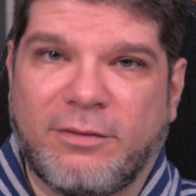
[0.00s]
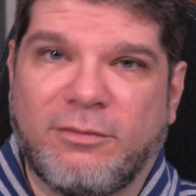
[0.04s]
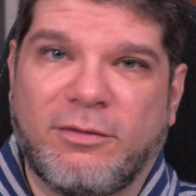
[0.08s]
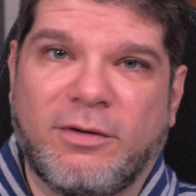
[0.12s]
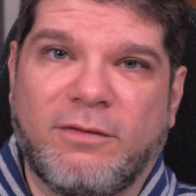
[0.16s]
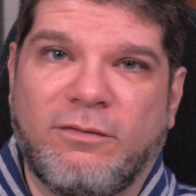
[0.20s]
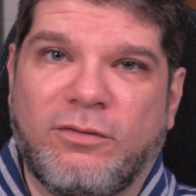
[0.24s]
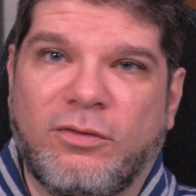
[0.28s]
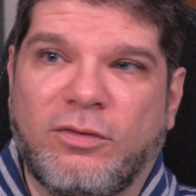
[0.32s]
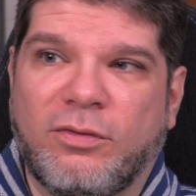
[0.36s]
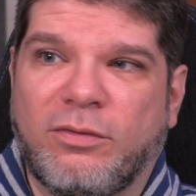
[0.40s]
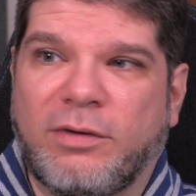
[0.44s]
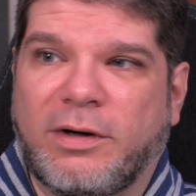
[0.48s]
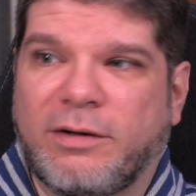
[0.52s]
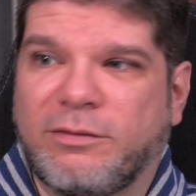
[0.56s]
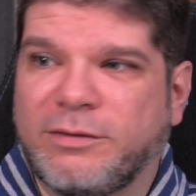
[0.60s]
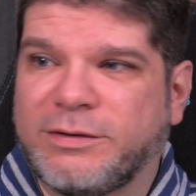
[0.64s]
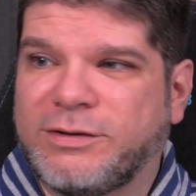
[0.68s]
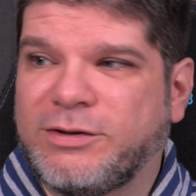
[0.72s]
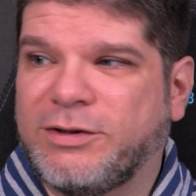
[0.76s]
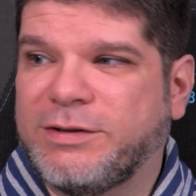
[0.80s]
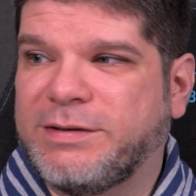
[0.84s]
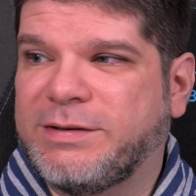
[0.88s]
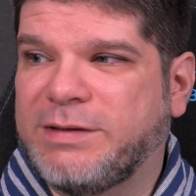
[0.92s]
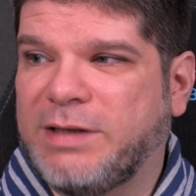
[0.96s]
review, I
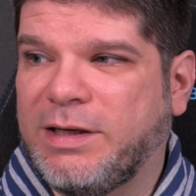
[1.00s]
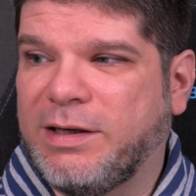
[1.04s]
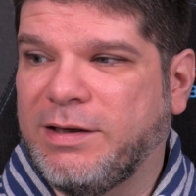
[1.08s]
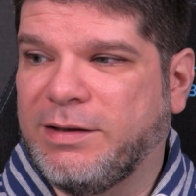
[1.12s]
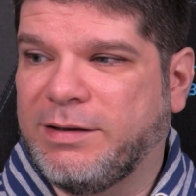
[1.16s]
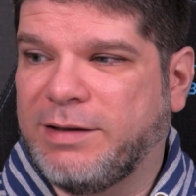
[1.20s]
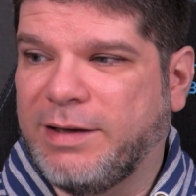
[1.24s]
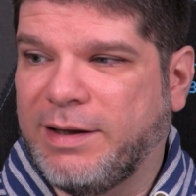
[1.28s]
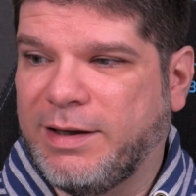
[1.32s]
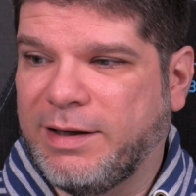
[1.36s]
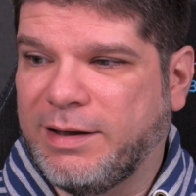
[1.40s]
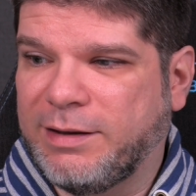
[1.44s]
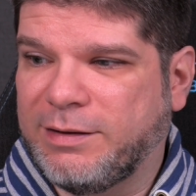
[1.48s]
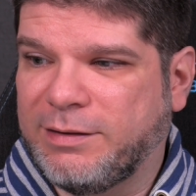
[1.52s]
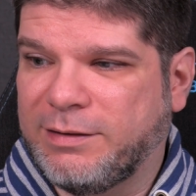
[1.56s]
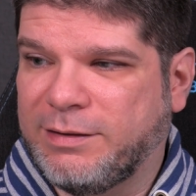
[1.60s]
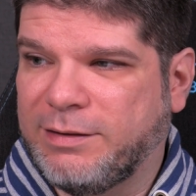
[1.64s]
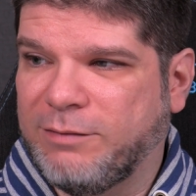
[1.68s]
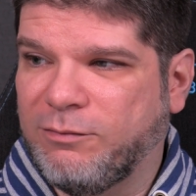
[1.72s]
was just saying that